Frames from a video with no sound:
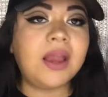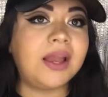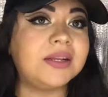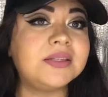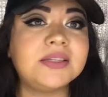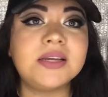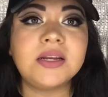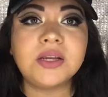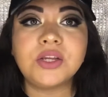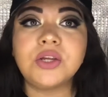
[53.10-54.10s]
I
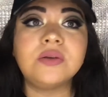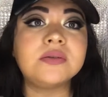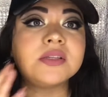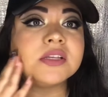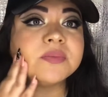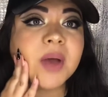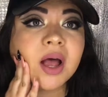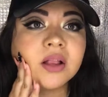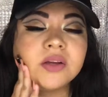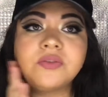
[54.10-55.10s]
did use this
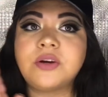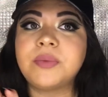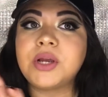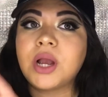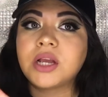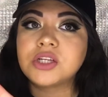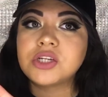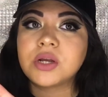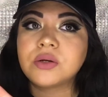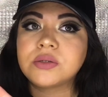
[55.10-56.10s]
palette for my
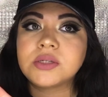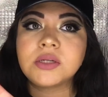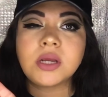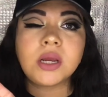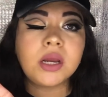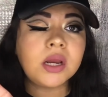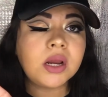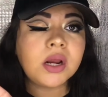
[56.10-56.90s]
eyeshadow today.